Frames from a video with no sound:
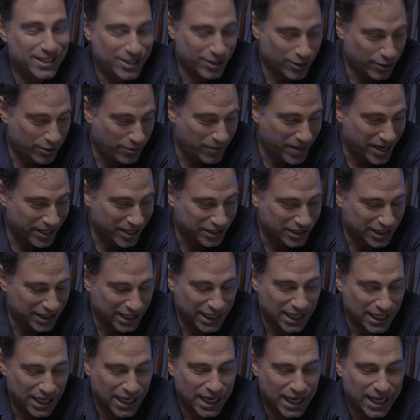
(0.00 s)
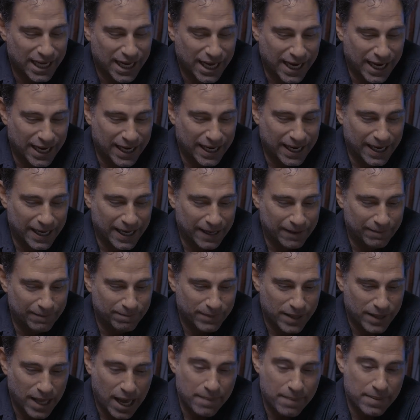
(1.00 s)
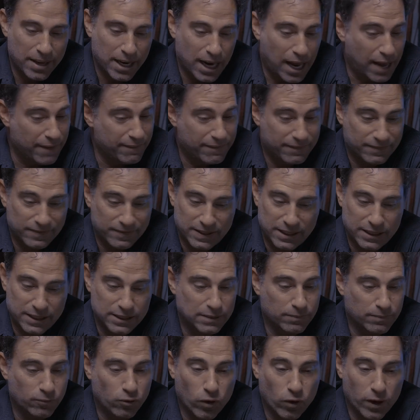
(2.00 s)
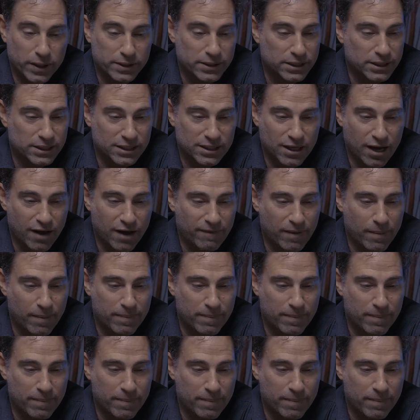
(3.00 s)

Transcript: to your question, I've seen some crazy stuff.